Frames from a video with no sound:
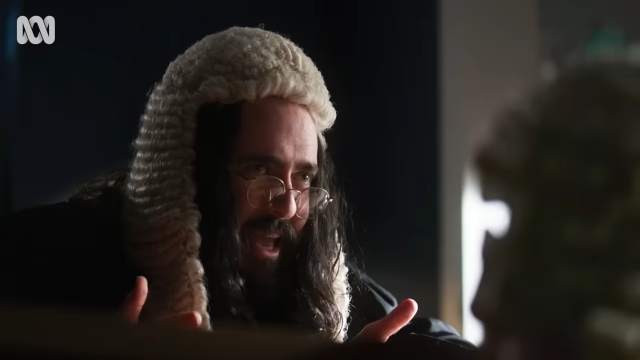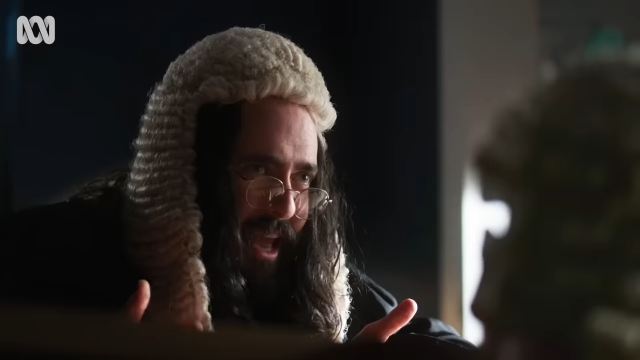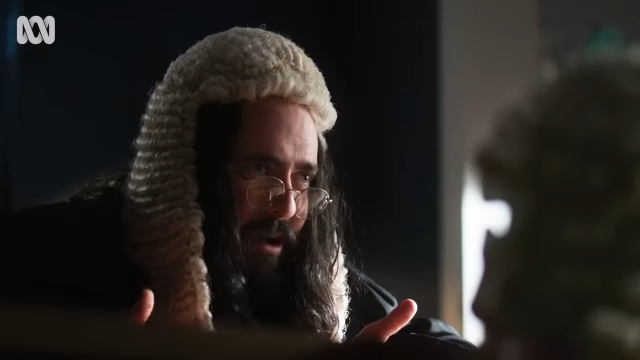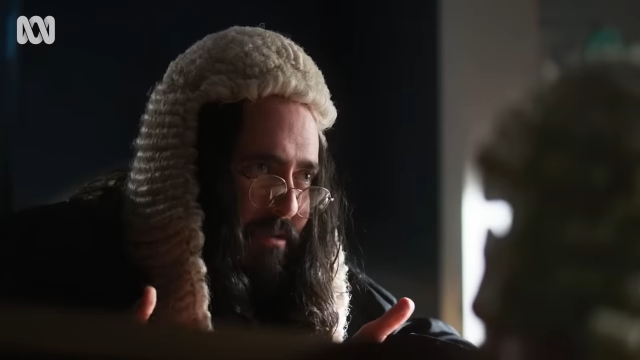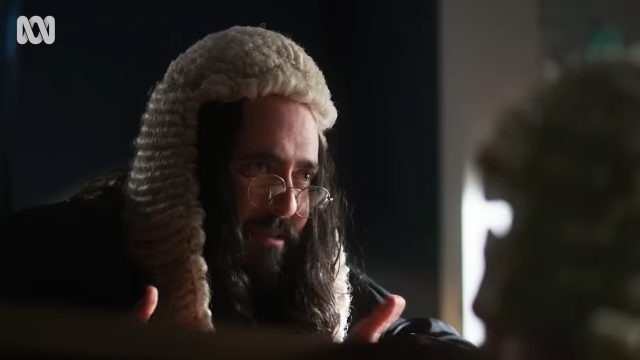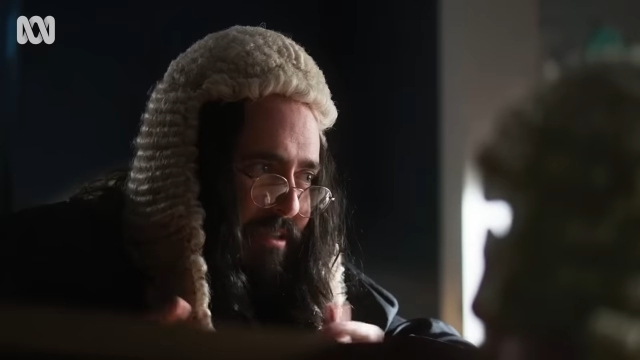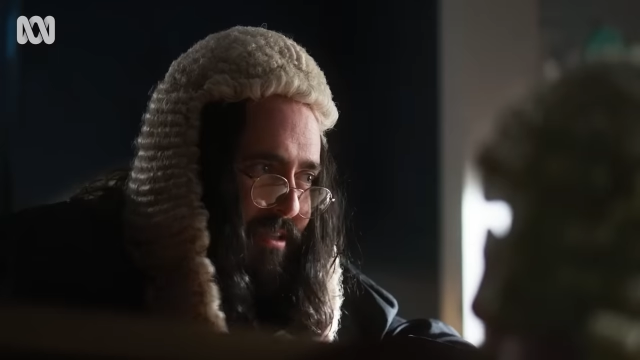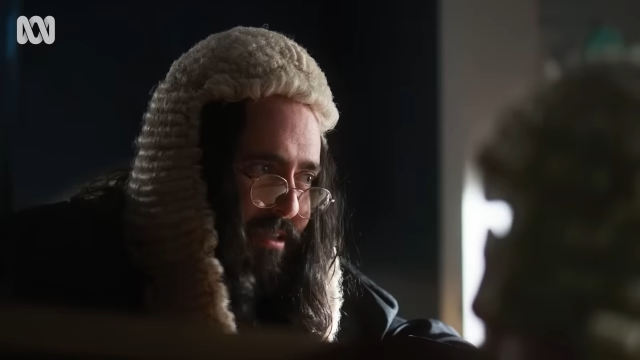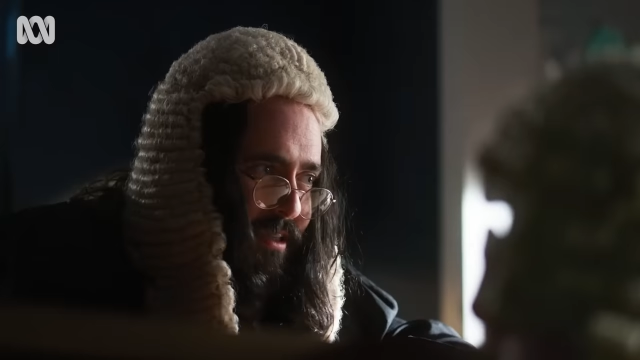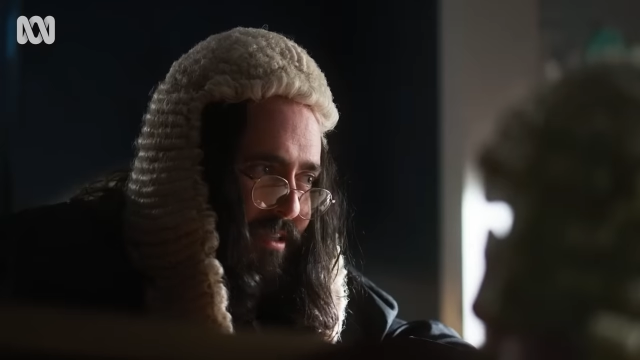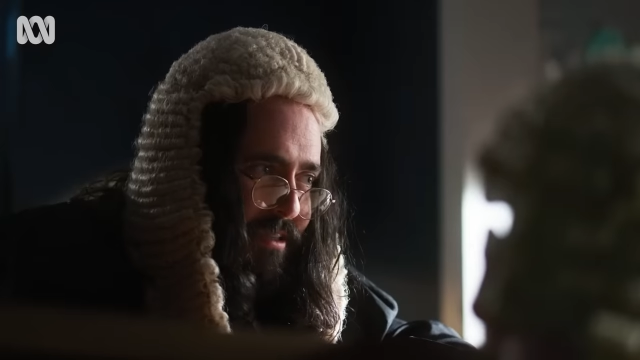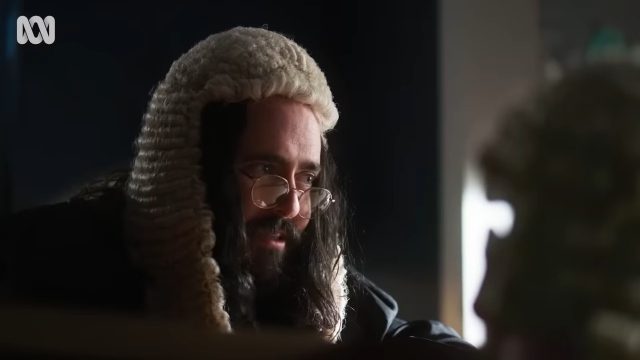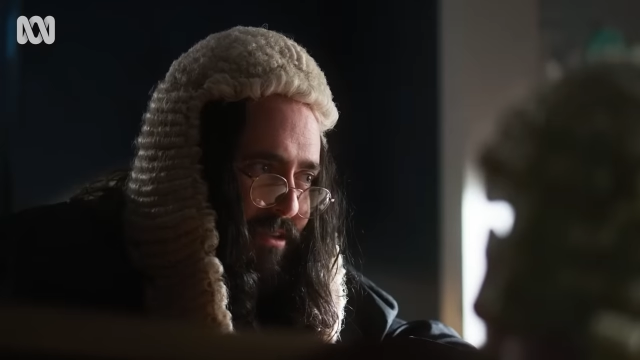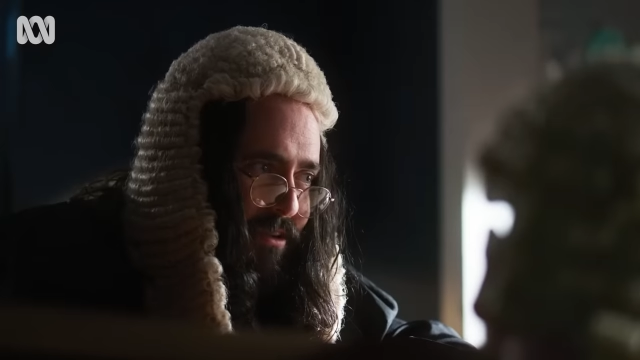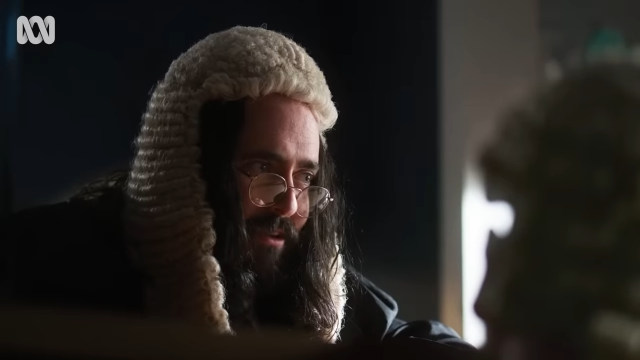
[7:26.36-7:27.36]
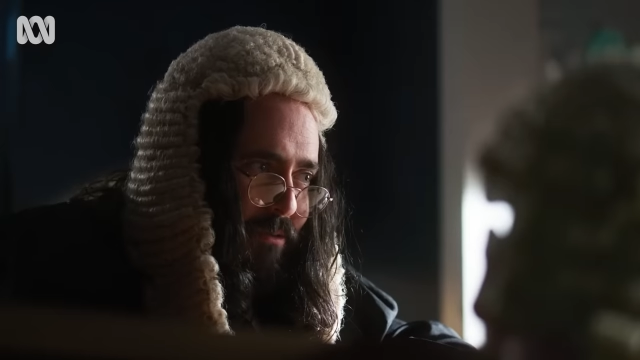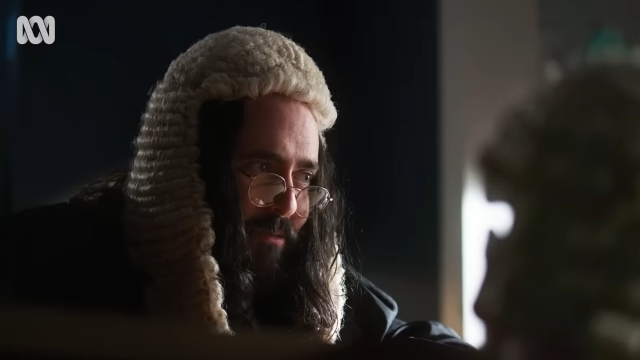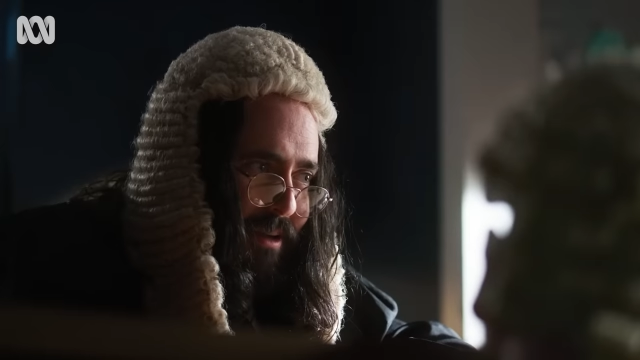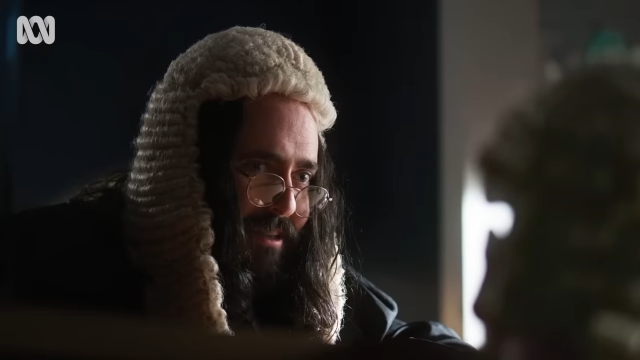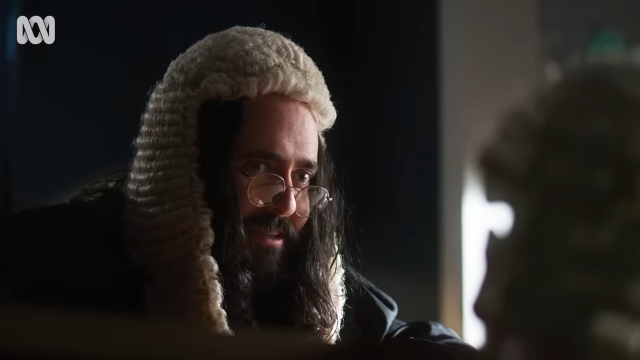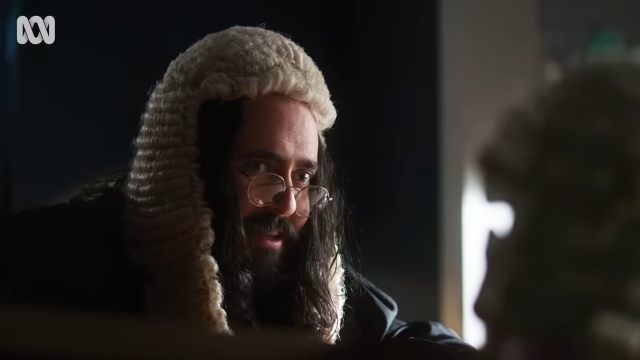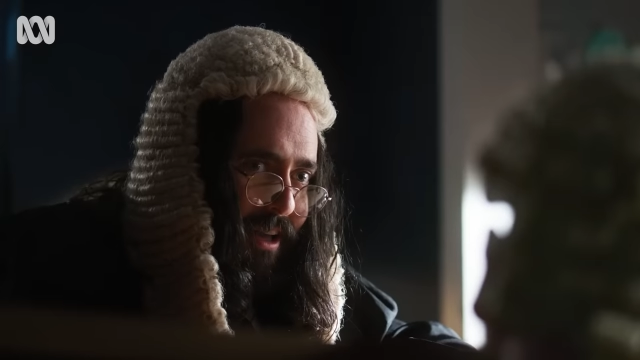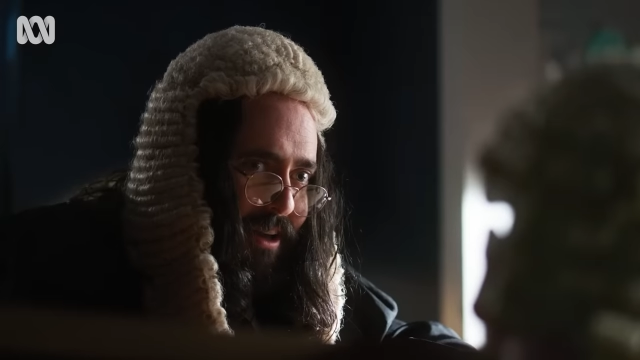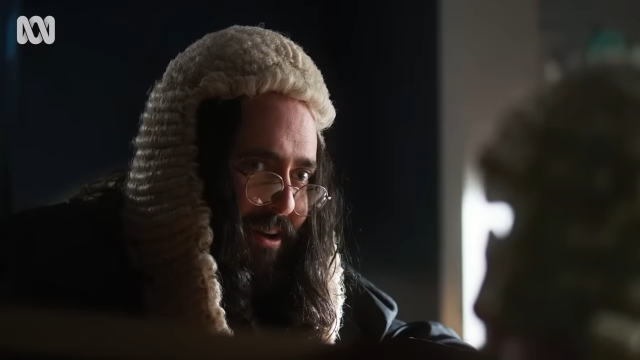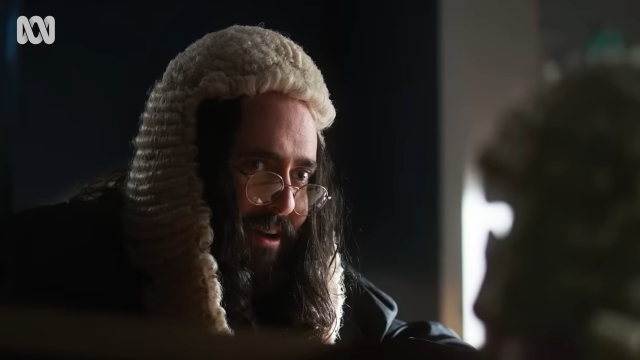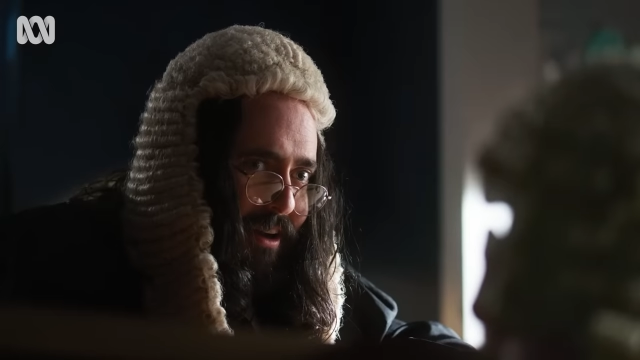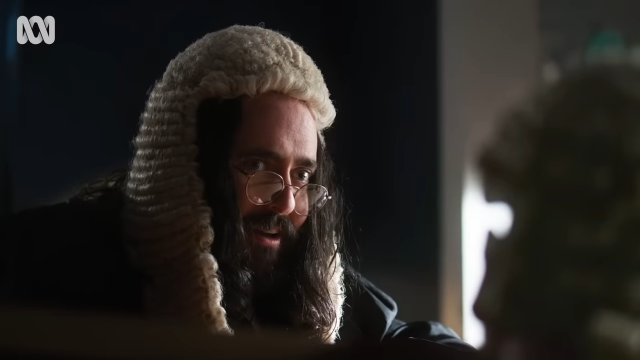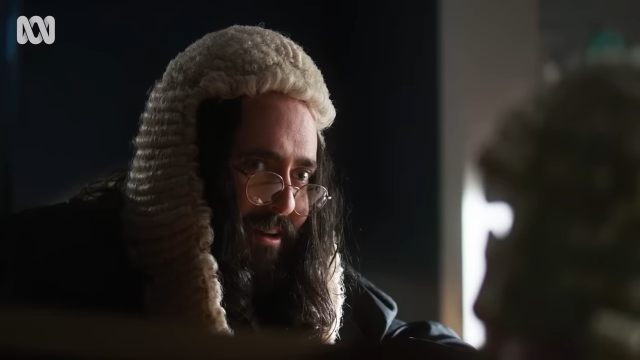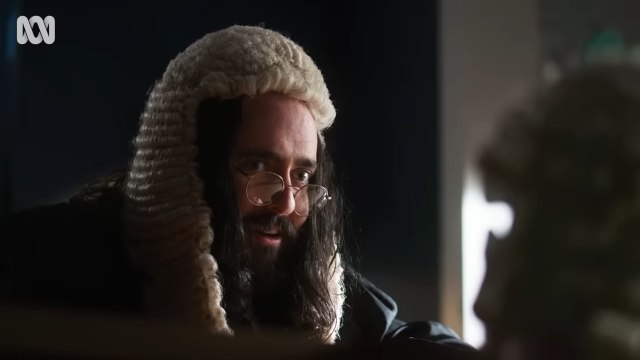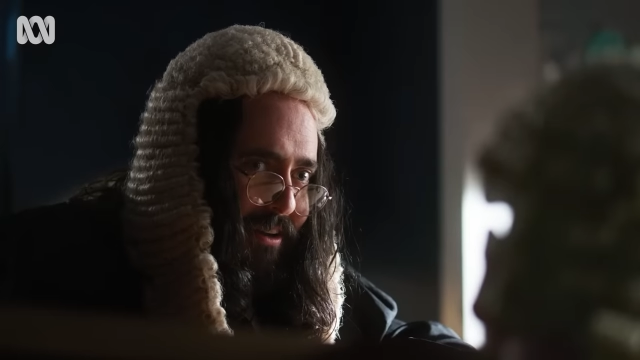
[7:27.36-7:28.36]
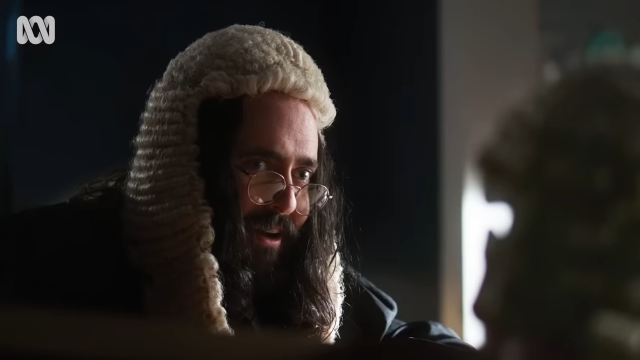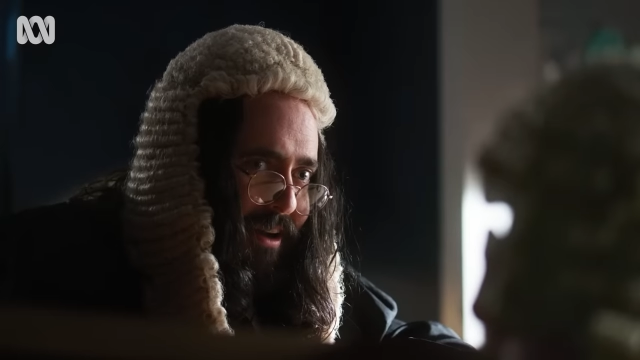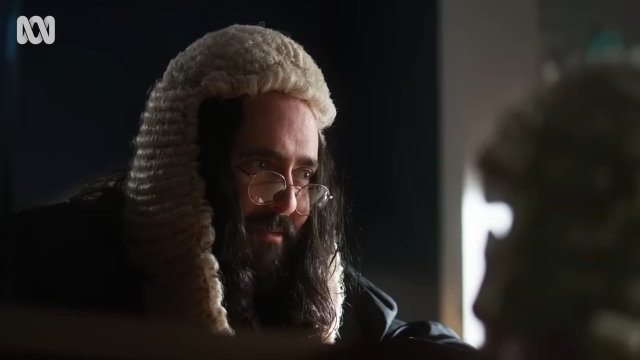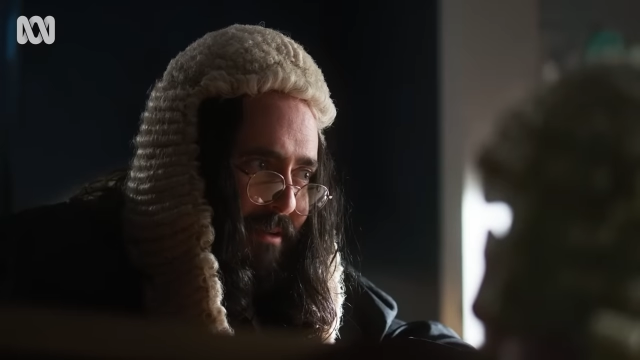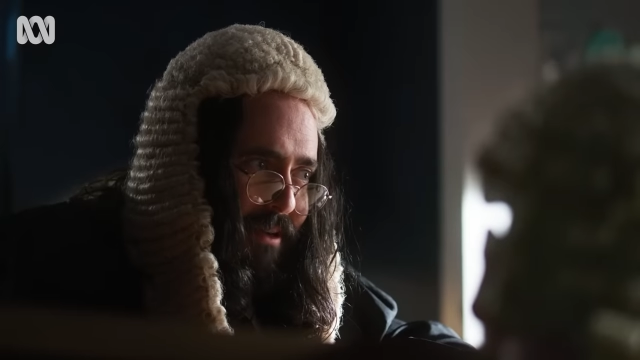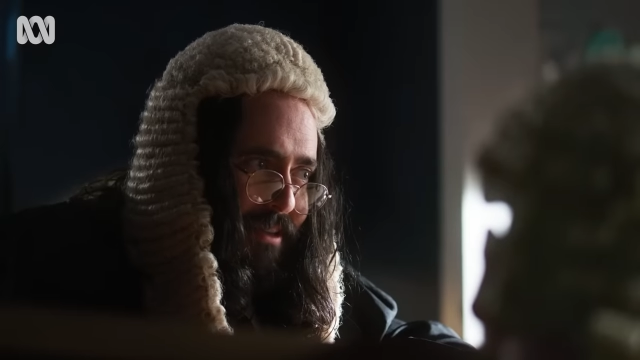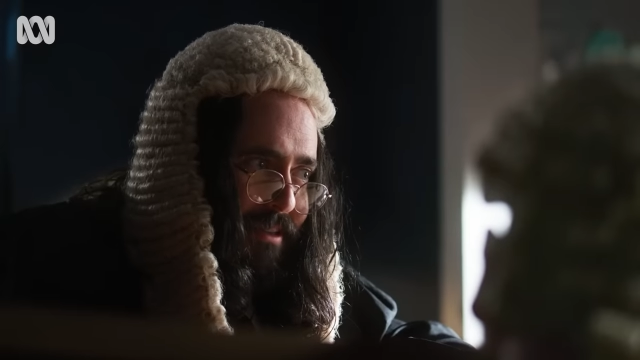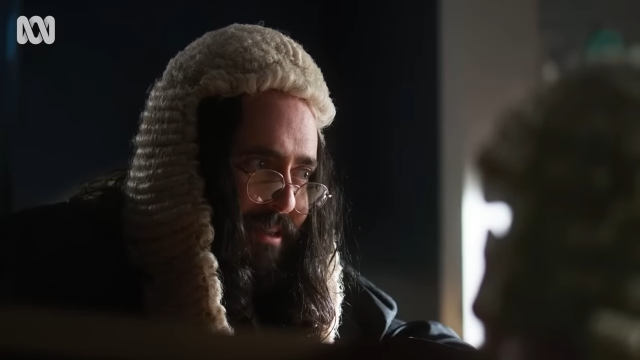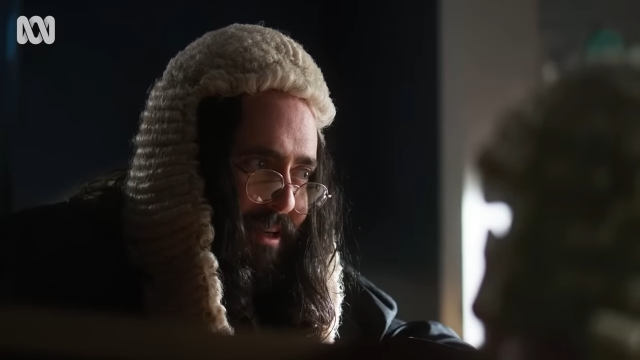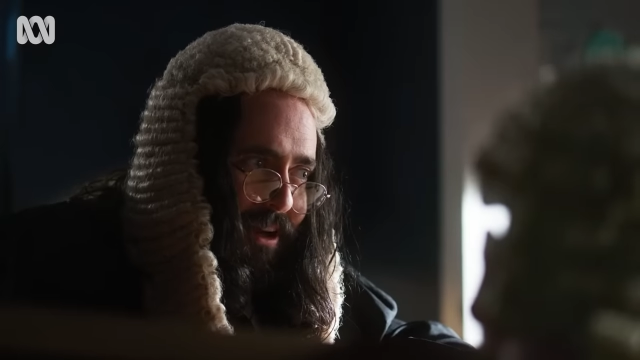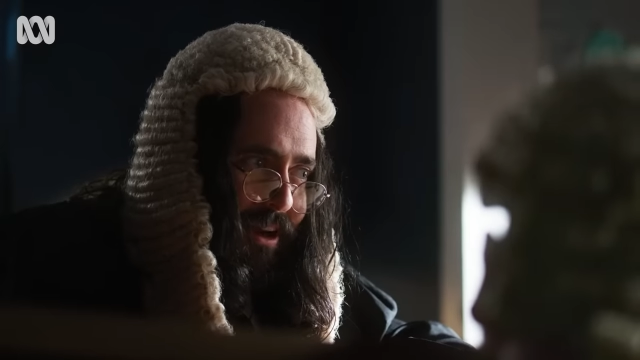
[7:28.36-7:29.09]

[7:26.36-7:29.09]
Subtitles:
How is this going to sit on a Wednesday night on ABC?